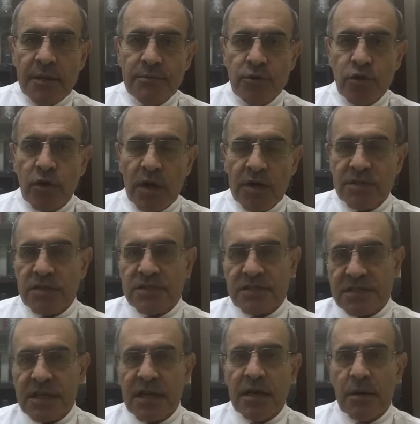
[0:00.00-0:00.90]
You can't
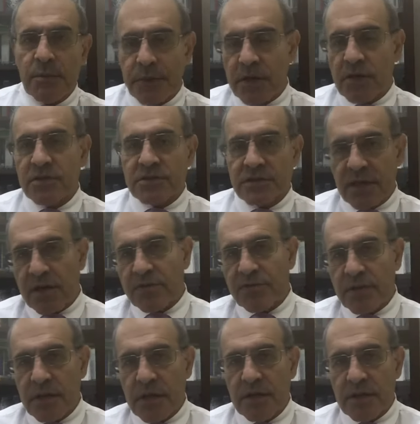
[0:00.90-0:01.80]
just say because
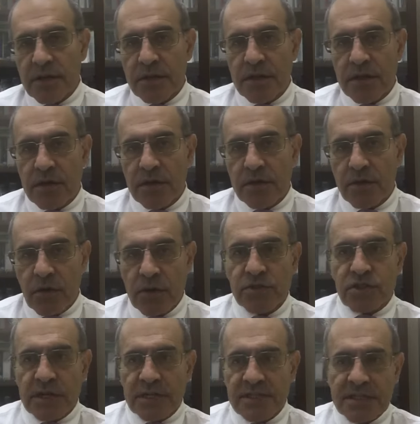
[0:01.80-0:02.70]
the
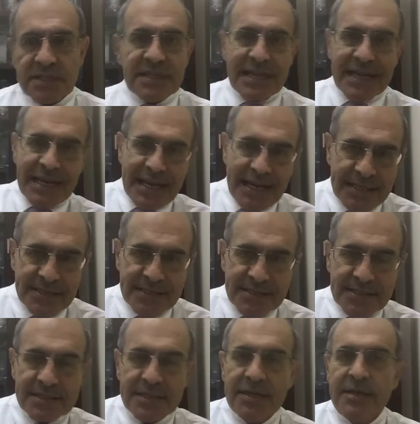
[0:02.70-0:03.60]
contract says
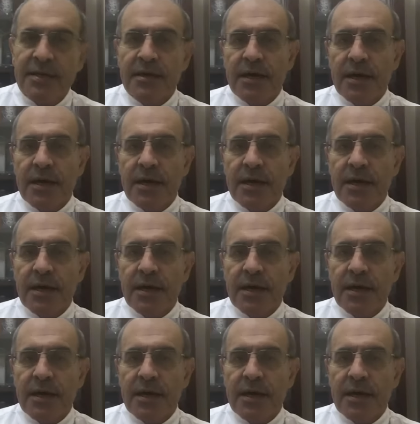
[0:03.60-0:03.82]
his,